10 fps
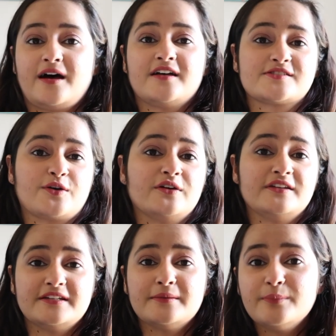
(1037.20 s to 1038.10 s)
mask,
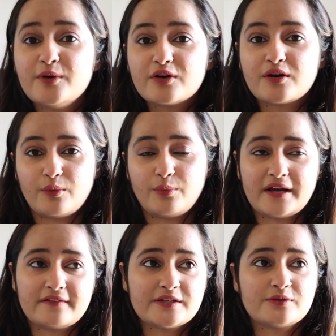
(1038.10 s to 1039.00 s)
or read a book.
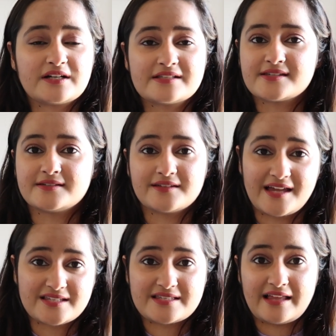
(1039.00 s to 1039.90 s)
Whatever you
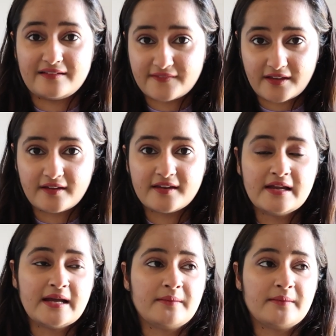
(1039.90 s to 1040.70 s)
consider as self-care,